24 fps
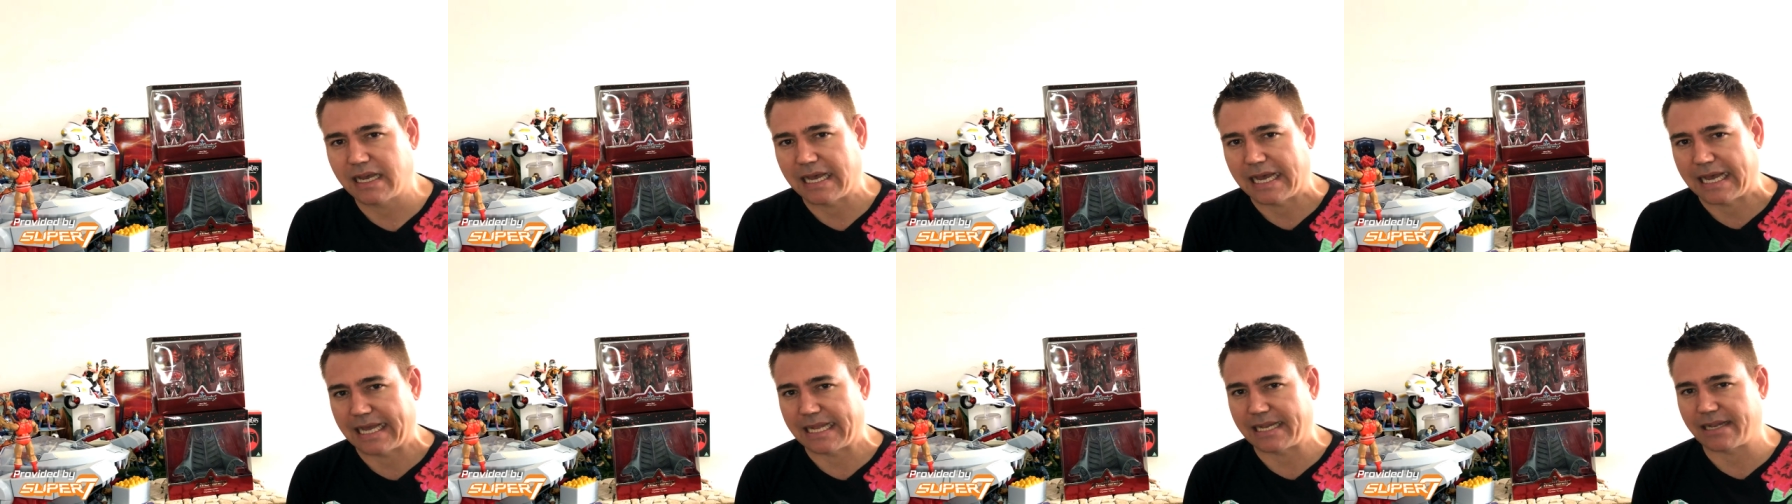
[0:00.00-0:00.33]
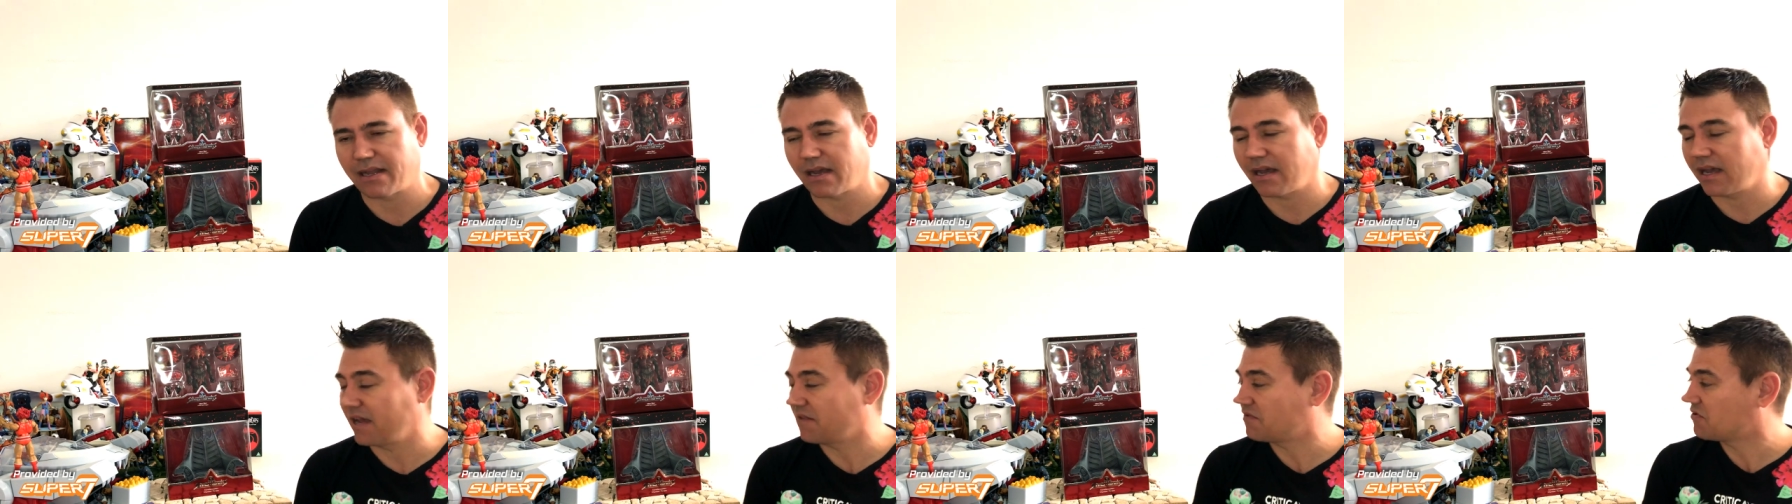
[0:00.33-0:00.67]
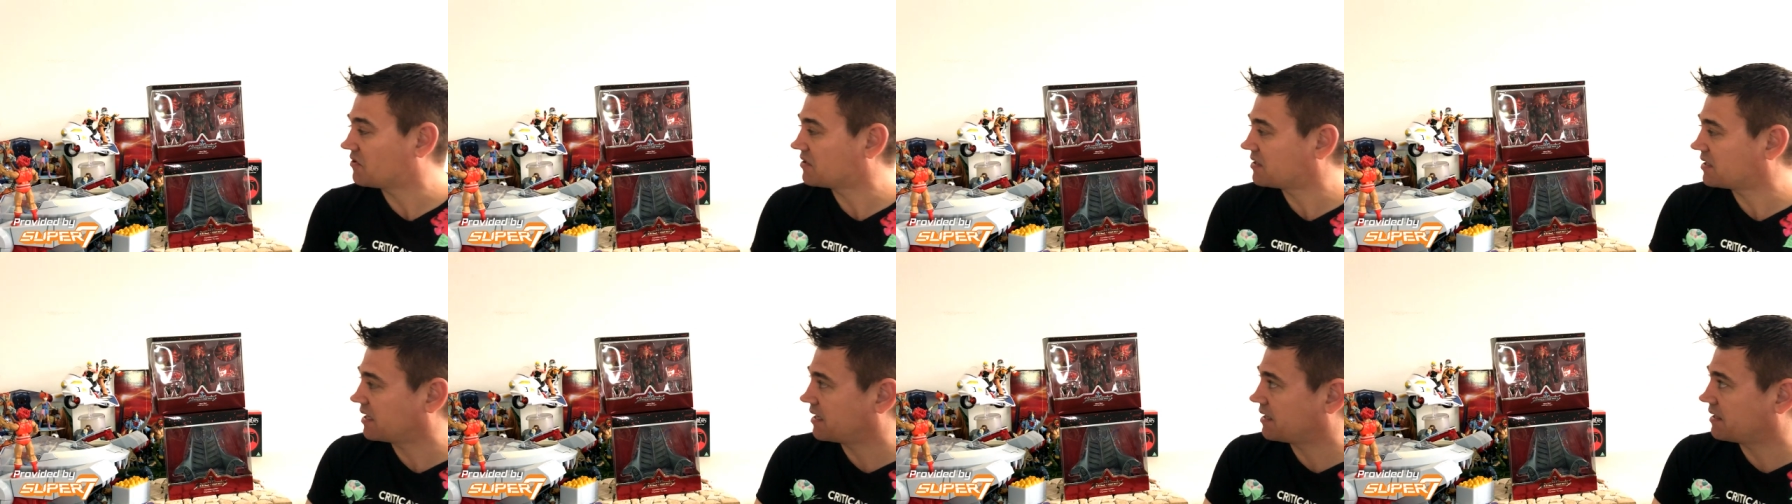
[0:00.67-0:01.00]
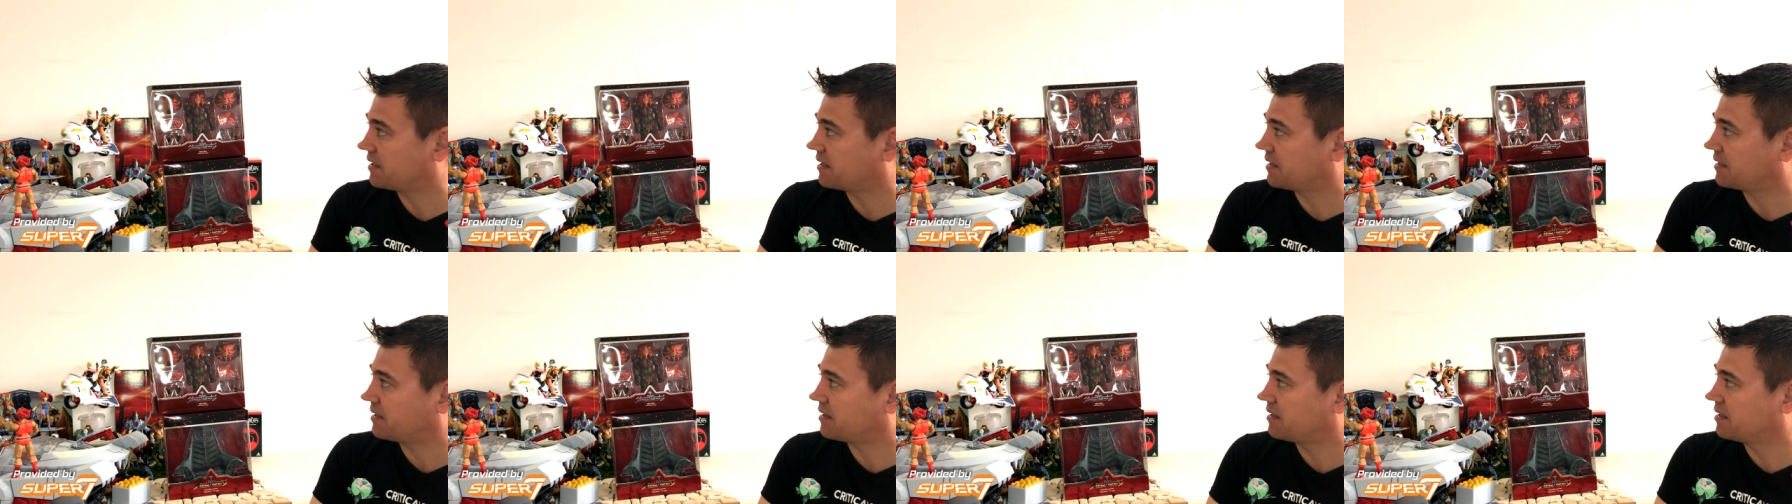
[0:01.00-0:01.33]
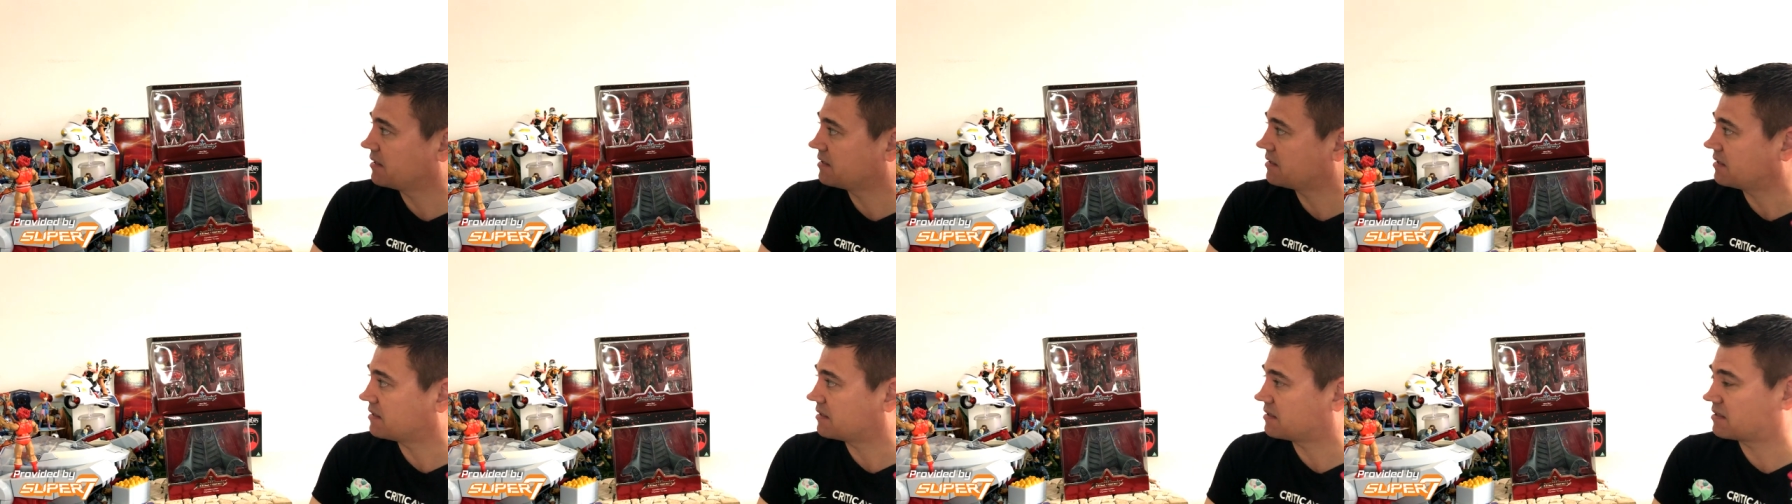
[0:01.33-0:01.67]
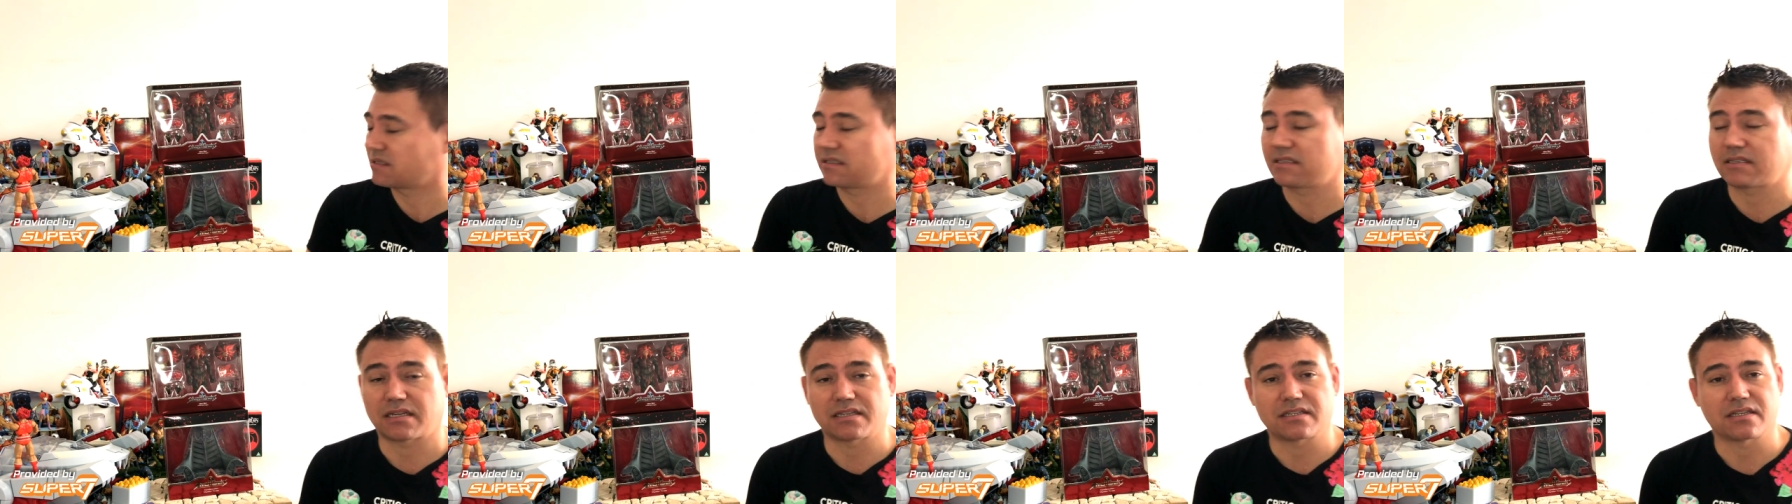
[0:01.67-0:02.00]
and I have to say that this is
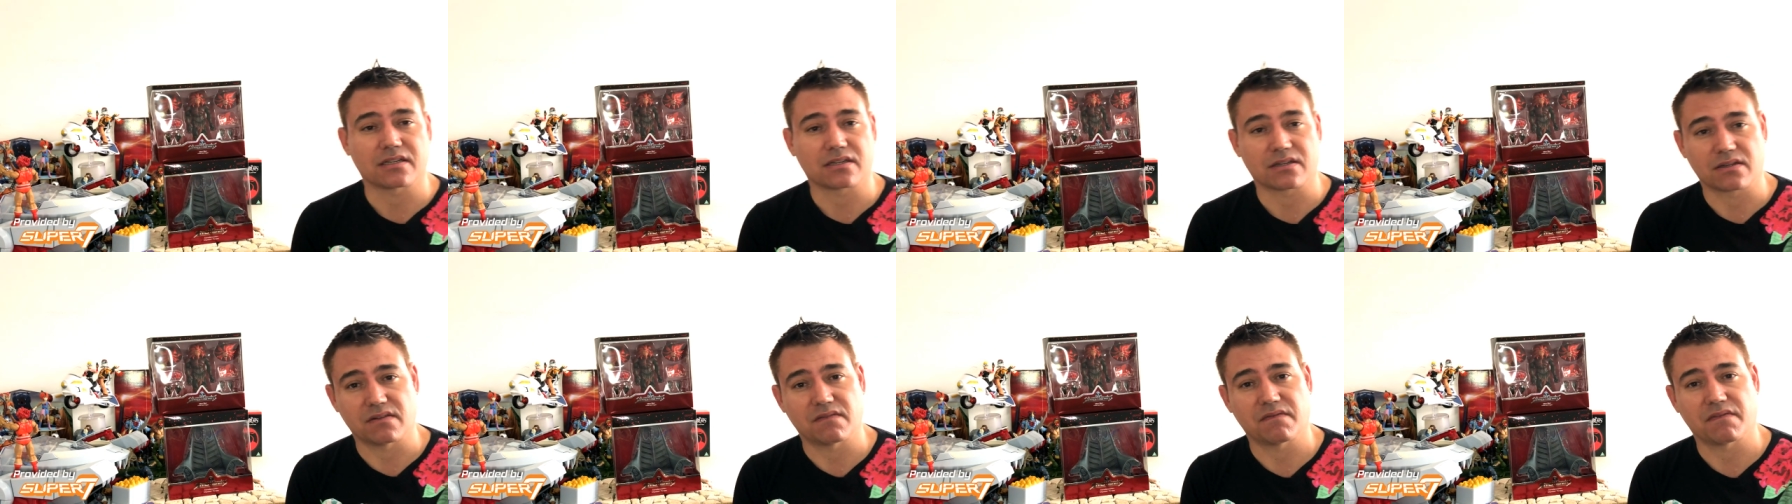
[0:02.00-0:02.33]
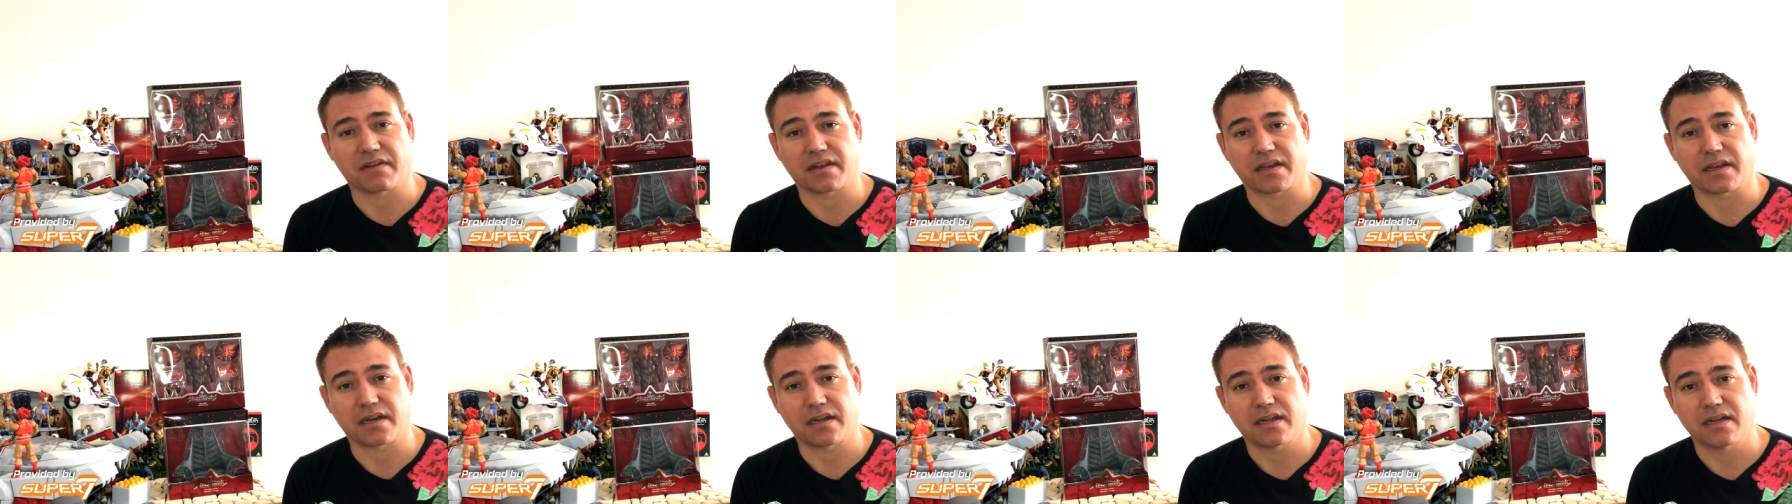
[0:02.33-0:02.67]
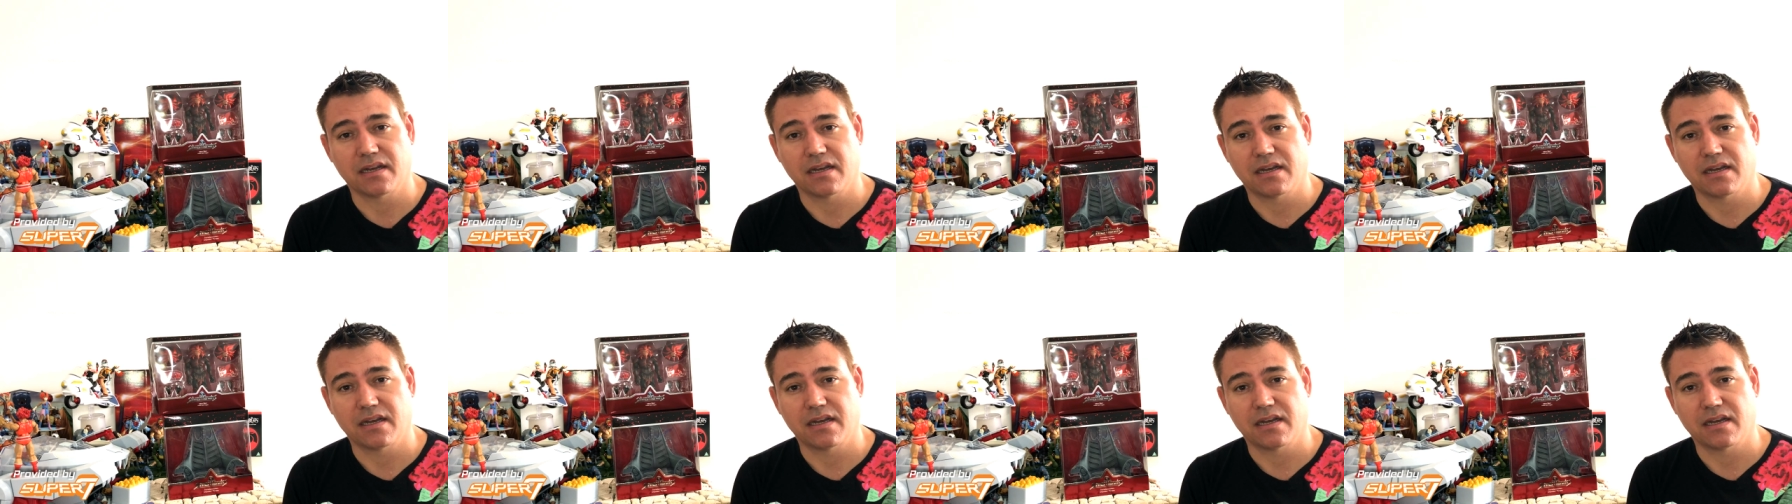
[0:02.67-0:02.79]
such a good figure.